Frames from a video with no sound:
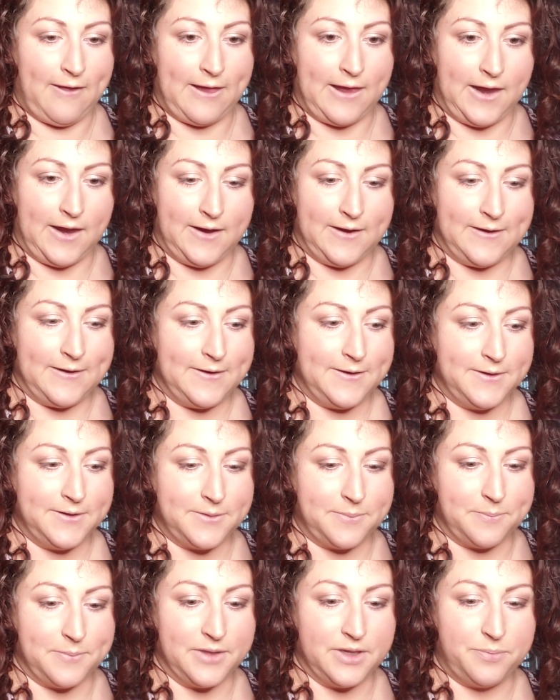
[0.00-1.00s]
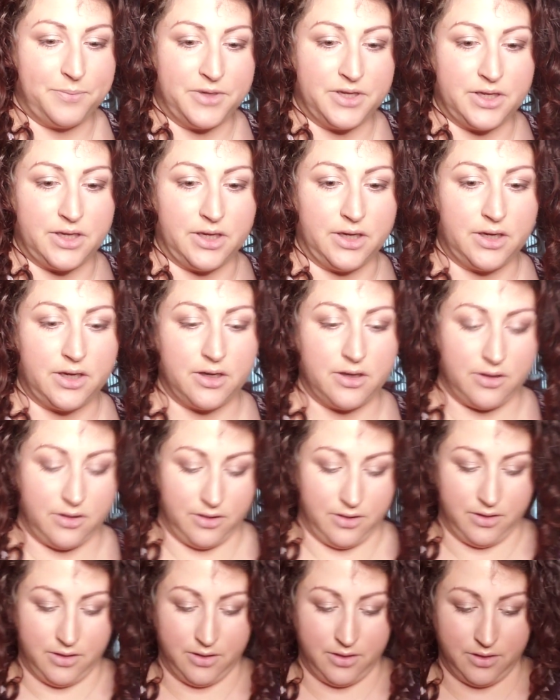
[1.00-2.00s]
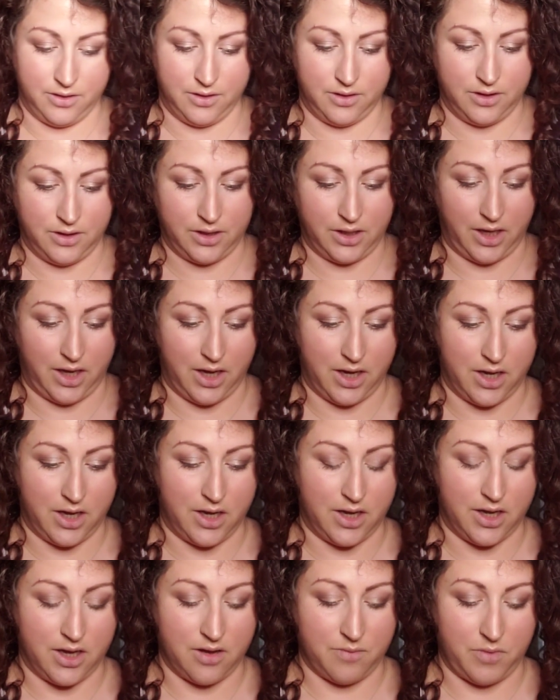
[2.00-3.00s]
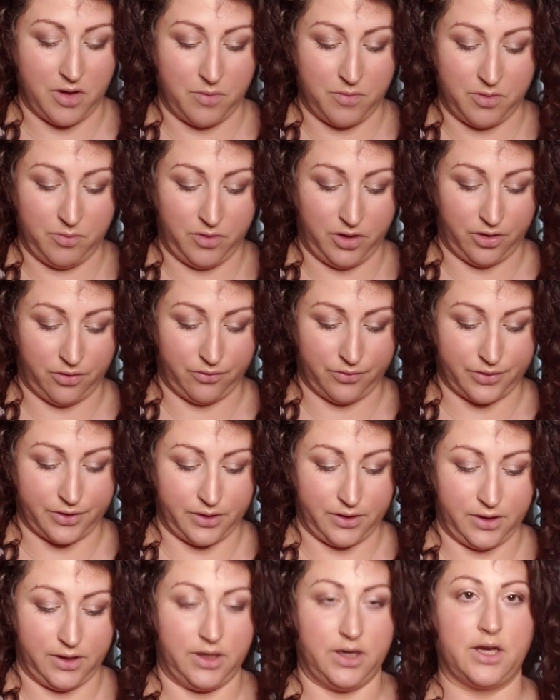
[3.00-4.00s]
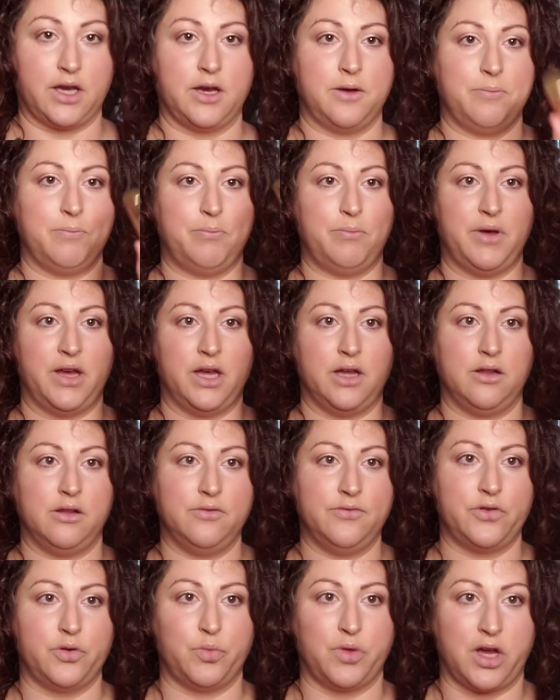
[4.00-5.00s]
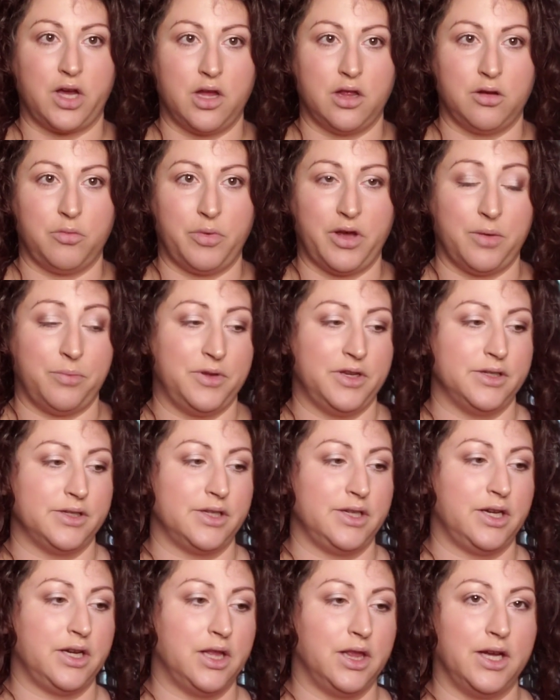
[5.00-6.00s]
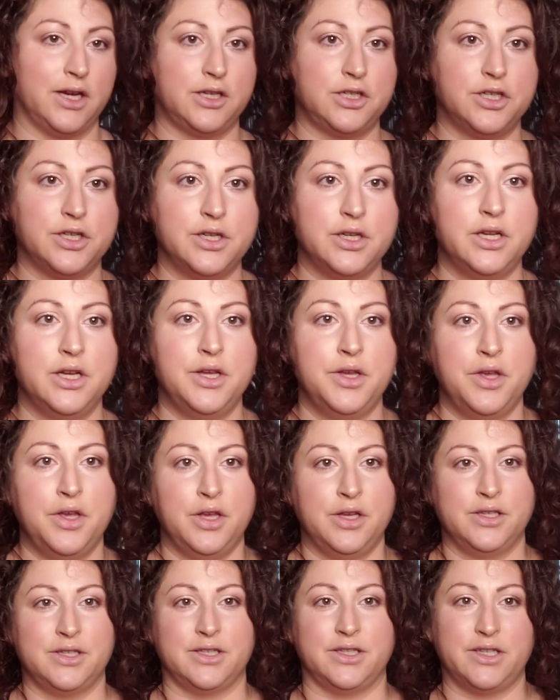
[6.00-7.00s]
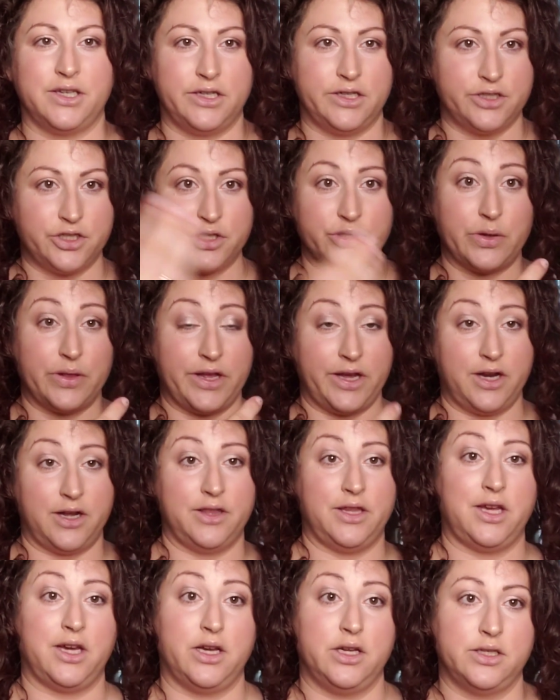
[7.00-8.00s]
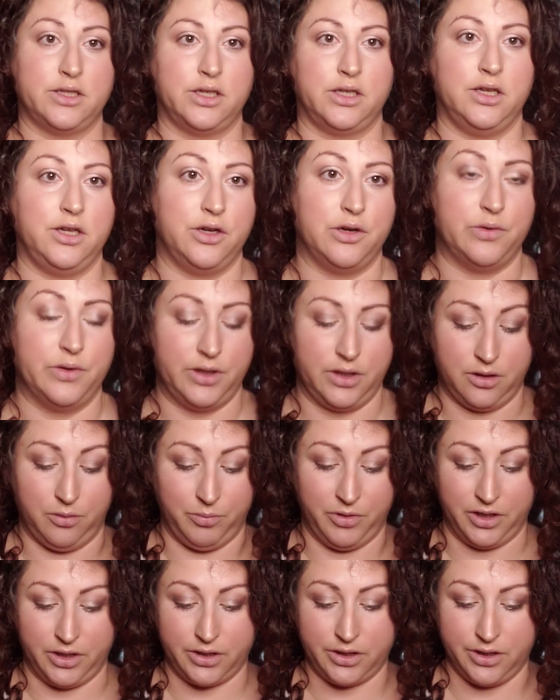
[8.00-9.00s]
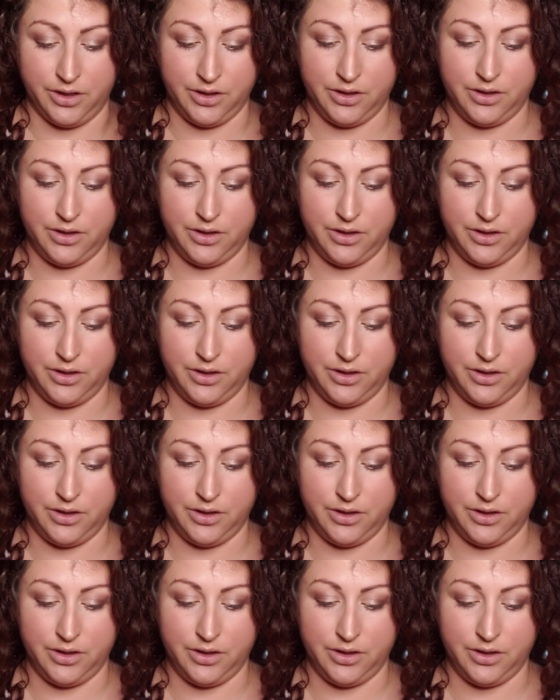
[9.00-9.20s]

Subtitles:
add some lipstick. I'm going to be using Belle from the ColourPop Disney collection. Since I did so light on the eyes, I can go a little bit